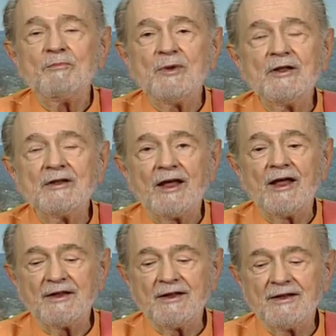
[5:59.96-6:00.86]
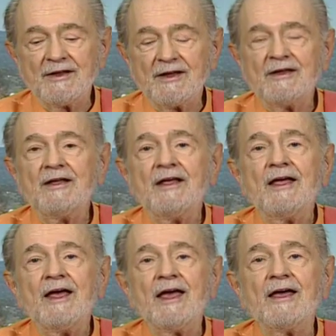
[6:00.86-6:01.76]
built Ananda,
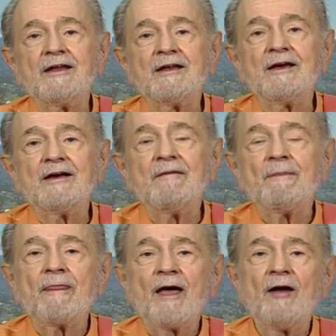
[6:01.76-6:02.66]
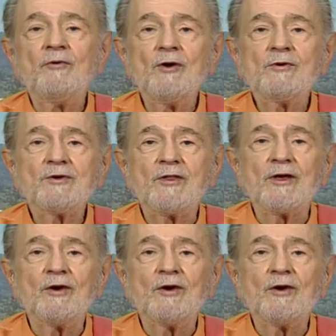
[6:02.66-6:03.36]
and I wrote to the